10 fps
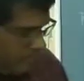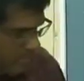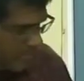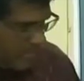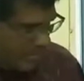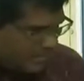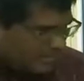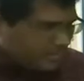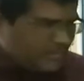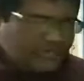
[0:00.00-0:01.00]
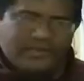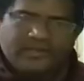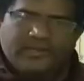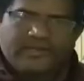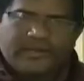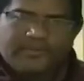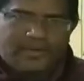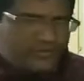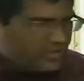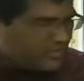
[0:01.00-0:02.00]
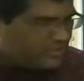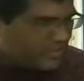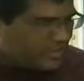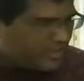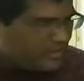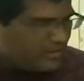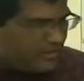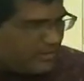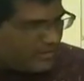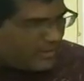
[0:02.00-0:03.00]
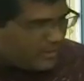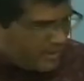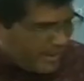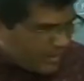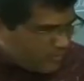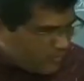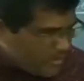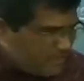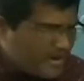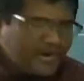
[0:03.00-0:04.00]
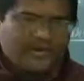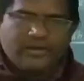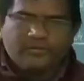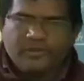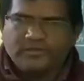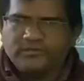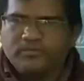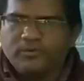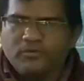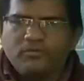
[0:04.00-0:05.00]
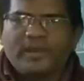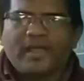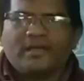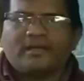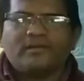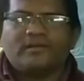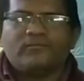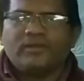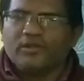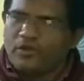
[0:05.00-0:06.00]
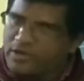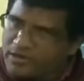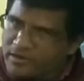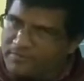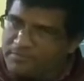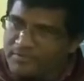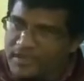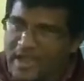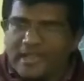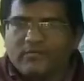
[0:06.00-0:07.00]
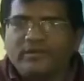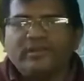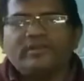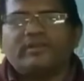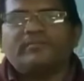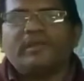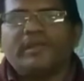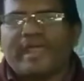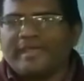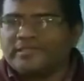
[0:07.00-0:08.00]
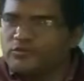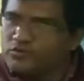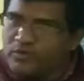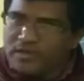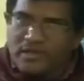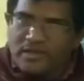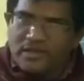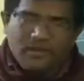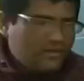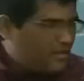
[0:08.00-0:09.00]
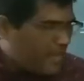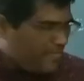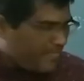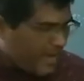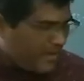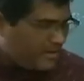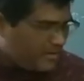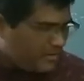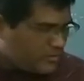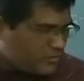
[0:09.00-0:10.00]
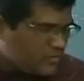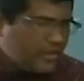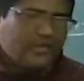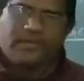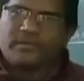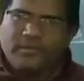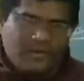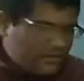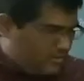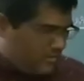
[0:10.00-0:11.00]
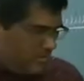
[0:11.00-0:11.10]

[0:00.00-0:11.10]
But 37 degree temperature is there, their achromic point, it means blue-black color will not come, iodine remain as usual color, and that reach to the 8 minute.